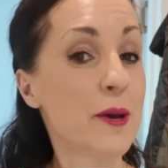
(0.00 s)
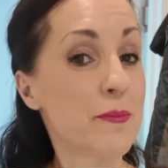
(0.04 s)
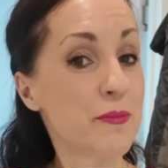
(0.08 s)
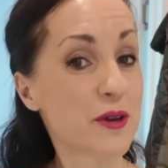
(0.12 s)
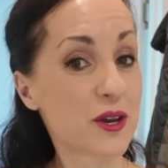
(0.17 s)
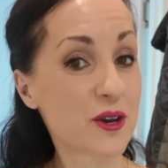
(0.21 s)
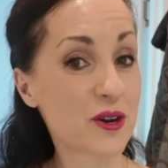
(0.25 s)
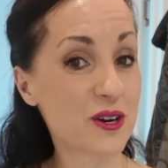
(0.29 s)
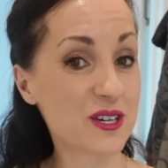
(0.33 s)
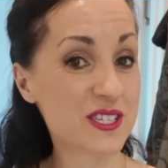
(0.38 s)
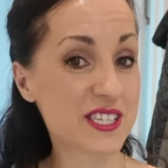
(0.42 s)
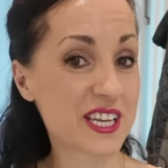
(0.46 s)

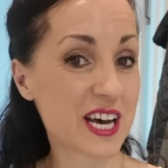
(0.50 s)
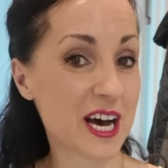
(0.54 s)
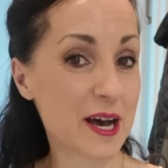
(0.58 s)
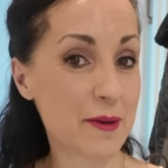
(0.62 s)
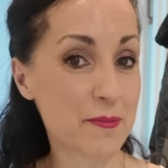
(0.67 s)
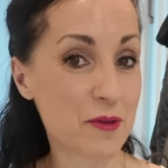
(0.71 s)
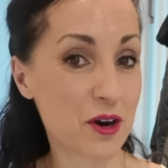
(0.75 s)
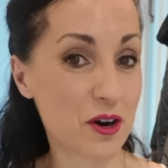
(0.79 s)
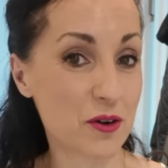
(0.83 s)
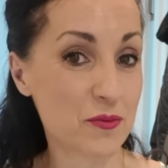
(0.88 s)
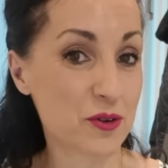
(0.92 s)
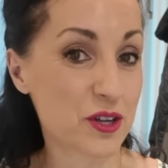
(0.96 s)
Because I'm
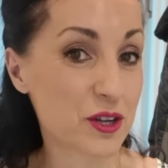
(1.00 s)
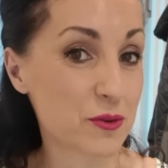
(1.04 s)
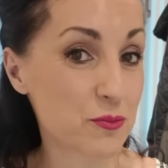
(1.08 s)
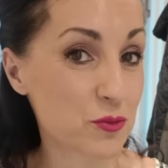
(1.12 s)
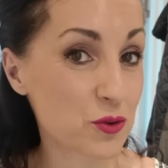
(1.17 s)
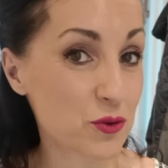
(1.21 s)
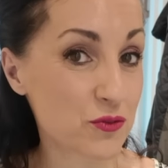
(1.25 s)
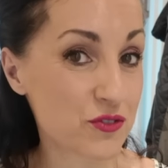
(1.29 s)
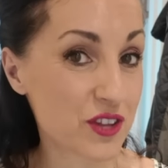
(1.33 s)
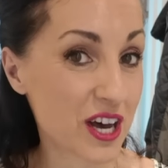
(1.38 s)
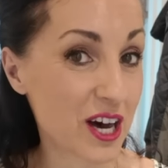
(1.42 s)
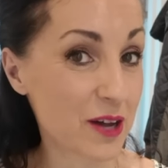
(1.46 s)
already
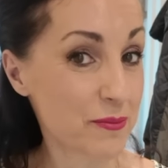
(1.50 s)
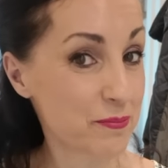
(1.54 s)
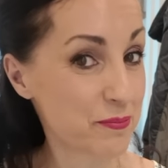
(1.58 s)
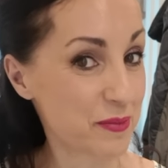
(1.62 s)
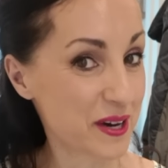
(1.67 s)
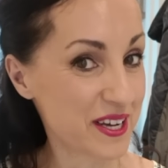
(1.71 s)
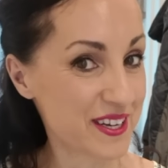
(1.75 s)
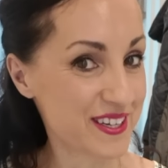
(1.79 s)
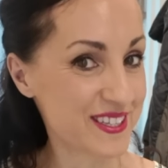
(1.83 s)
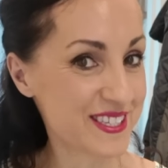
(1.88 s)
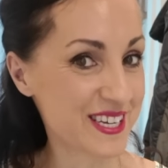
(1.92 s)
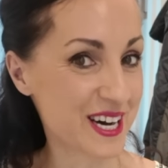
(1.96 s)
moved out
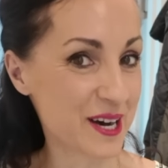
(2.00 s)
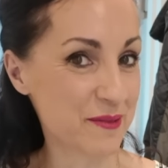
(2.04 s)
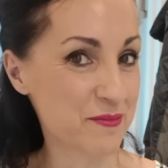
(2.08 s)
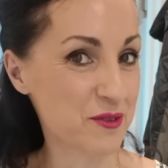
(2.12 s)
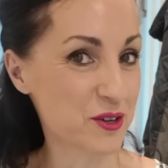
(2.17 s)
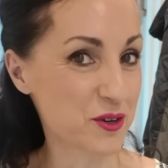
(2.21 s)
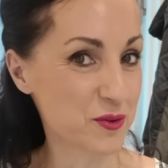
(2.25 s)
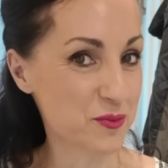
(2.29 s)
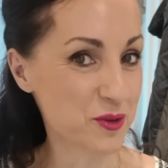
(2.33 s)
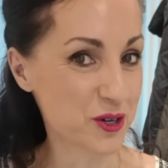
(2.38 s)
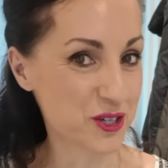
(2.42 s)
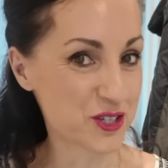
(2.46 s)
by the time
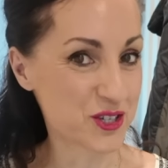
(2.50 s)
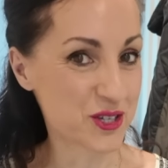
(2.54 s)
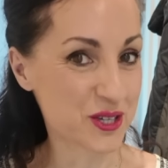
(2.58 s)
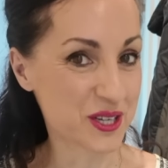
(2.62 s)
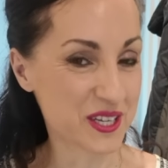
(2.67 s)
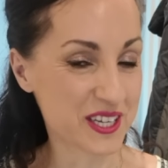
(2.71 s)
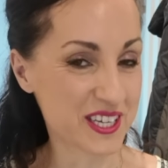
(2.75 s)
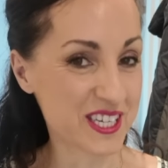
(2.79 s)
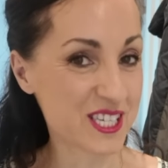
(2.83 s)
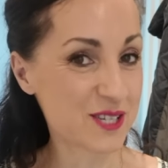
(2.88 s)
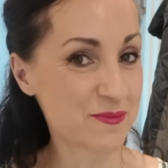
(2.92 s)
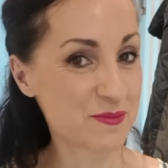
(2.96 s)
you're watching
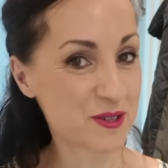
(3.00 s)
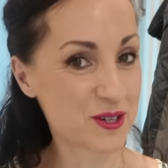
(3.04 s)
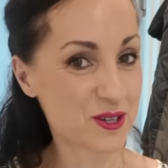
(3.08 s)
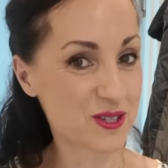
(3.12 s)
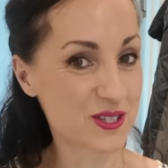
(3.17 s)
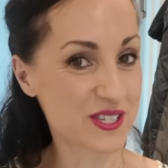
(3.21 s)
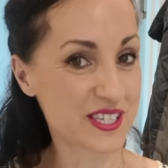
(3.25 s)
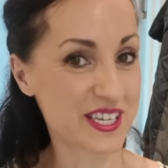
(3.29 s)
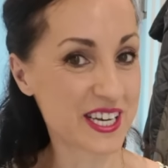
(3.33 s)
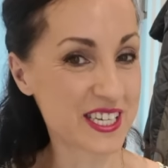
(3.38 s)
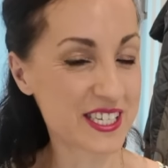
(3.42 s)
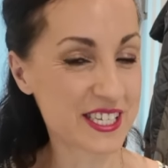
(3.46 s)
this.
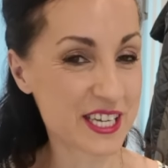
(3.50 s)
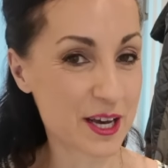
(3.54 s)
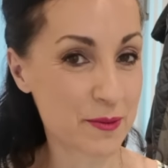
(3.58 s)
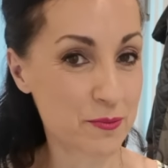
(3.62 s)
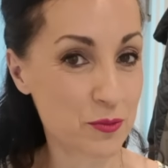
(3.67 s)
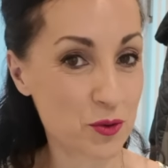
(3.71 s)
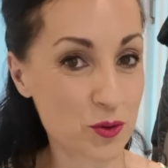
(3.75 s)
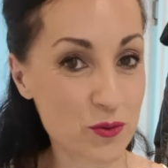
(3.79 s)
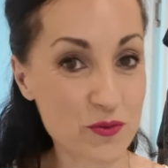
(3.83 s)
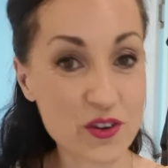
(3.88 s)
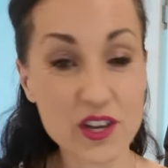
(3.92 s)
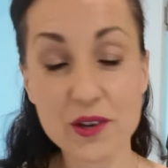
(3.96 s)
Because yes, I'm
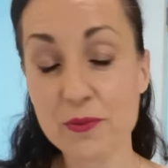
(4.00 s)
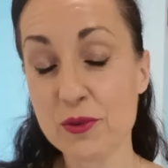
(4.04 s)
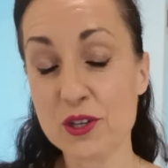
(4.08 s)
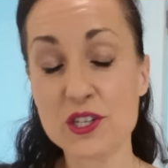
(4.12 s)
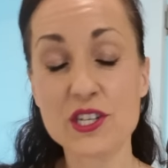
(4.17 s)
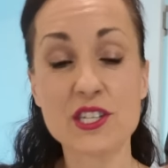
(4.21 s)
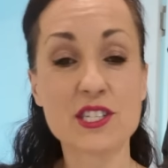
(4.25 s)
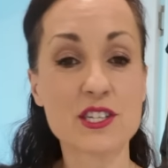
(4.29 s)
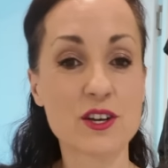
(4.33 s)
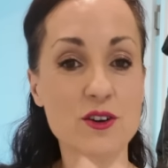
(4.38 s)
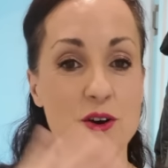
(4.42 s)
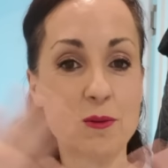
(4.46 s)
moving, which
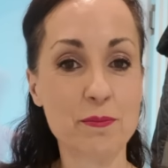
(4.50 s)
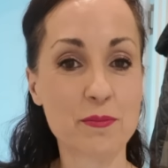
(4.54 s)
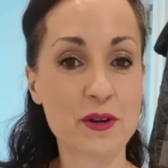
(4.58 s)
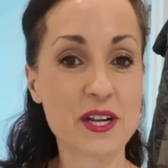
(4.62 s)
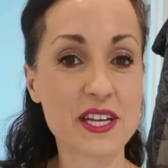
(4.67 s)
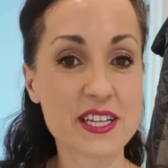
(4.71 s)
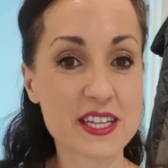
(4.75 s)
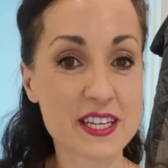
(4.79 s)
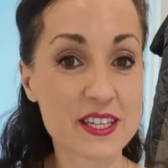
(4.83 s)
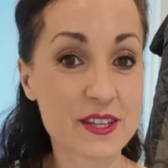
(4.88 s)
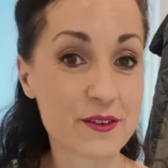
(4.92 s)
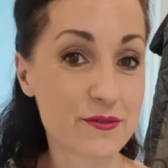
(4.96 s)
is a
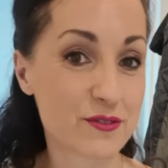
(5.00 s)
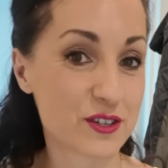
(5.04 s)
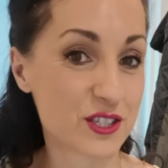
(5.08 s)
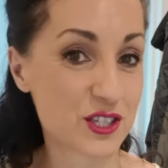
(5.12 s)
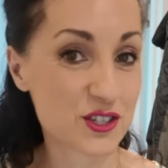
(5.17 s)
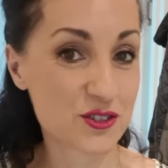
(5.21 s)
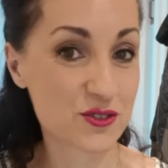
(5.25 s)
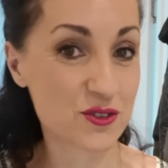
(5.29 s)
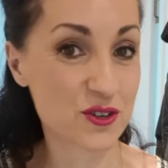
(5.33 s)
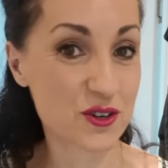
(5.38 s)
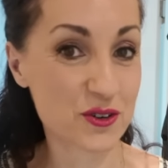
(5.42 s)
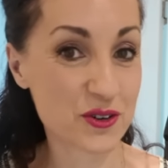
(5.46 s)
completely different
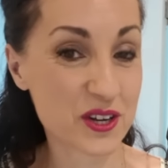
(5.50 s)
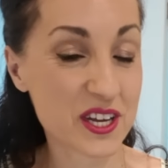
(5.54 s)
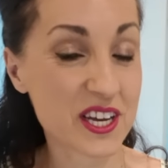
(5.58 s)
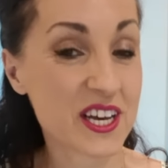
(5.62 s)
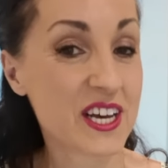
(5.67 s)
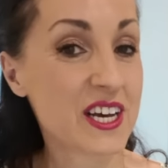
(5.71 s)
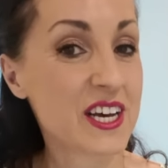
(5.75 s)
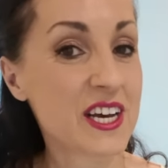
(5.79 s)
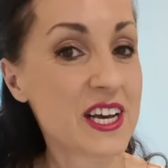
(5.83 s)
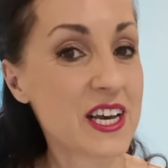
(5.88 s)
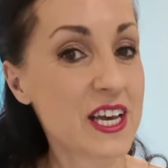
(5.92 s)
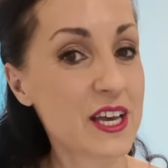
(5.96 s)
story.
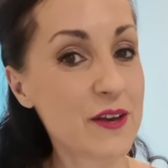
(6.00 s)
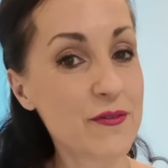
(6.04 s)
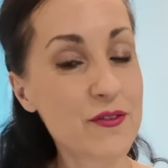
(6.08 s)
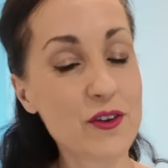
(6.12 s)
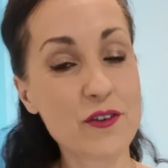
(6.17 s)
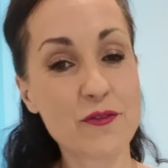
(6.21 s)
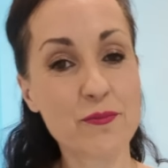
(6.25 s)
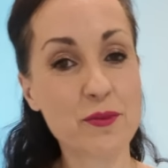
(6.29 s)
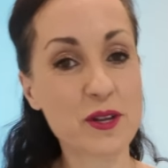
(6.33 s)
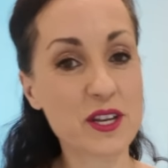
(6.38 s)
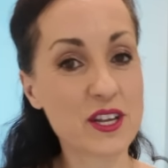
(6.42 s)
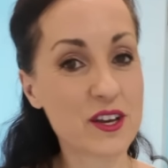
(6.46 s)
If
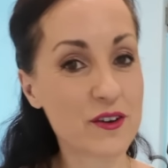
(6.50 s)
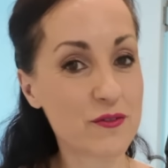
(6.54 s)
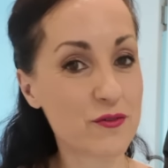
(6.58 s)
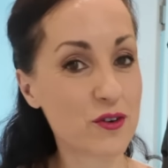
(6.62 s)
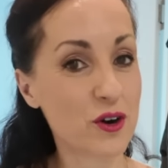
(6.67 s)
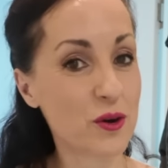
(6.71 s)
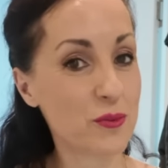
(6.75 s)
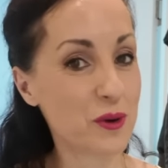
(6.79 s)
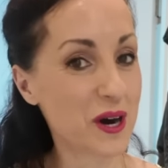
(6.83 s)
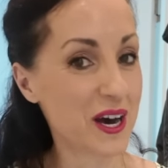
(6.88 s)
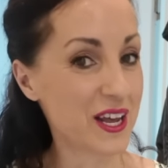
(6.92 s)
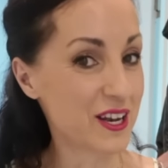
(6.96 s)
you've been here
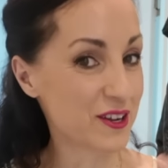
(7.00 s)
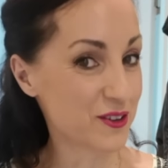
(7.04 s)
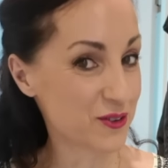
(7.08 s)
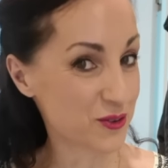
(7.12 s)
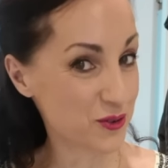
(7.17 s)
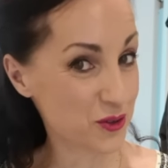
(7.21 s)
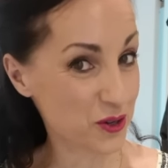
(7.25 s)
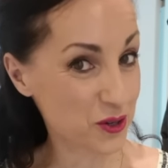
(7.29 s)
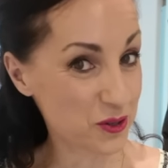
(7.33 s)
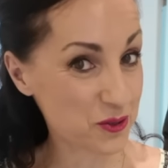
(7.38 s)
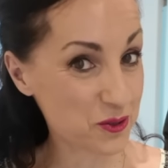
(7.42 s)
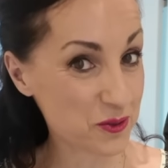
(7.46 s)
for a while, you
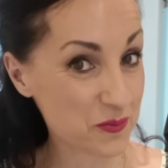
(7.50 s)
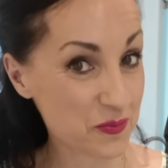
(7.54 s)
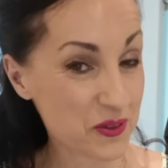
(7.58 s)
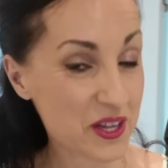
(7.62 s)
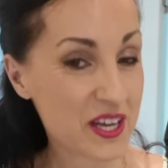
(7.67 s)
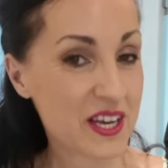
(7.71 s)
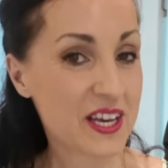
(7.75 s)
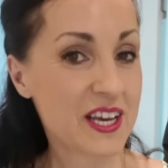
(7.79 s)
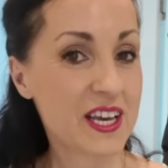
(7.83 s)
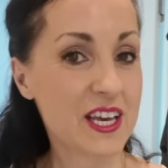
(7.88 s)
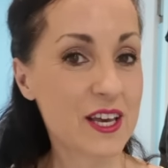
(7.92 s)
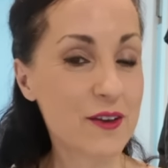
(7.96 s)
know.
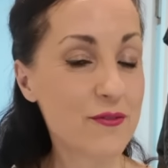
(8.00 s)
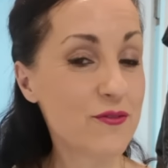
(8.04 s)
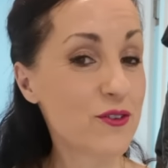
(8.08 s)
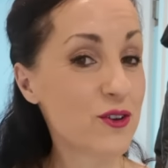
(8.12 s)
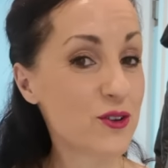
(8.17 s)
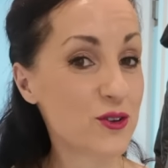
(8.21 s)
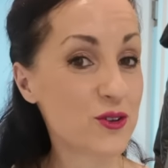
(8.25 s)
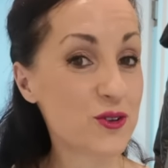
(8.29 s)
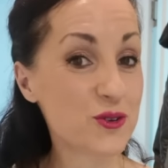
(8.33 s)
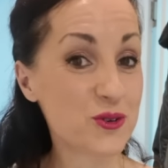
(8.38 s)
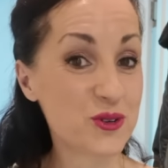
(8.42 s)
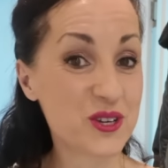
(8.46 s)
If you're
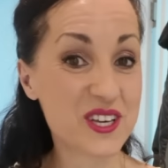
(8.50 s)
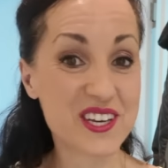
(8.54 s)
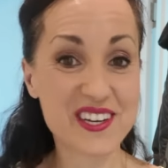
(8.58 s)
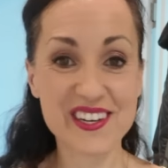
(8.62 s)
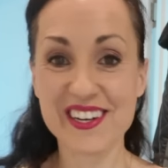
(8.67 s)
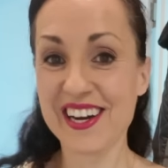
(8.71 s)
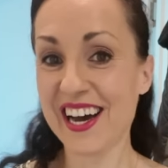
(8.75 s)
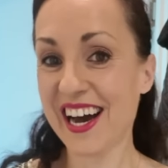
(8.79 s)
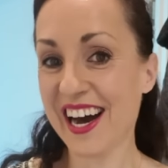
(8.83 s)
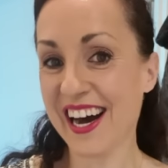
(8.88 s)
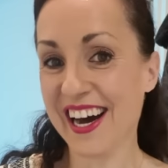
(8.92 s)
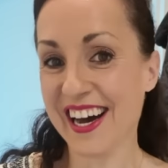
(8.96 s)
new
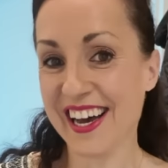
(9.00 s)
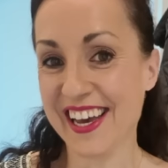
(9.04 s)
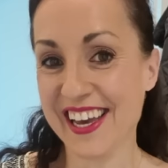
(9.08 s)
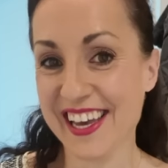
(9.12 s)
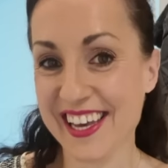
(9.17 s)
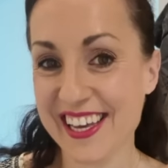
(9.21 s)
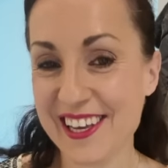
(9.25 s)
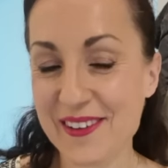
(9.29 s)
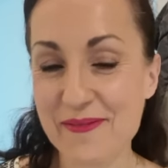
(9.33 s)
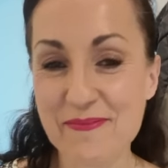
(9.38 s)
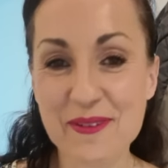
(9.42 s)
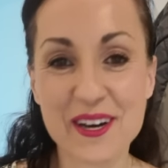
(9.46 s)
here,
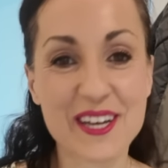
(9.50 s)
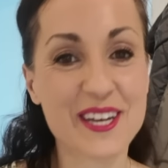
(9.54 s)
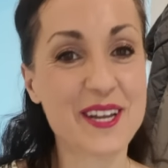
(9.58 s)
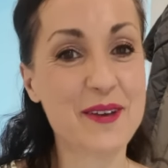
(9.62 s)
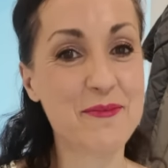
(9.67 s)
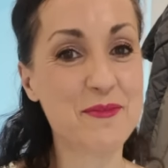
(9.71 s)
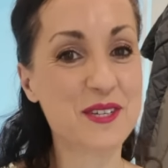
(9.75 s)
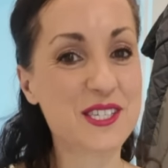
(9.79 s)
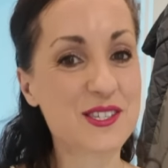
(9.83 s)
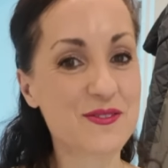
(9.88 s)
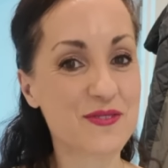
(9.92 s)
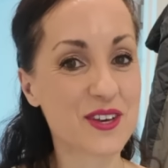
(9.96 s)
hi, my
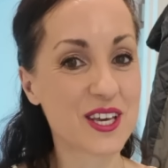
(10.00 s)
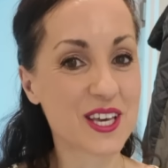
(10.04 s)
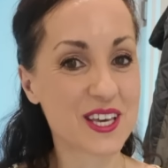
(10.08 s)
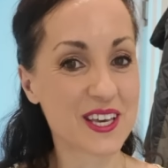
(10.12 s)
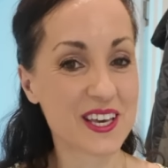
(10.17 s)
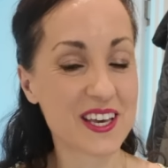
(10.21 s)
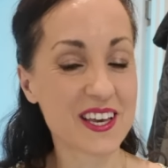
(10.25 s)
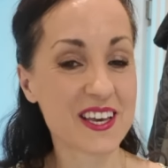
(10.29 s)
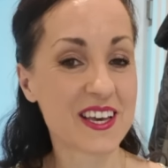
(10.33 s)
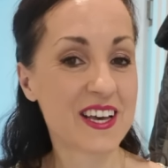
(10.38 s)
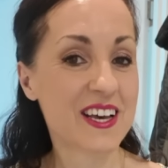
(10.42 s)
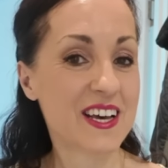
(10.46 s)
name is
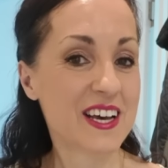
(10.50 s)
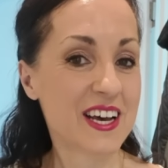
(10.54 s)
Vicky.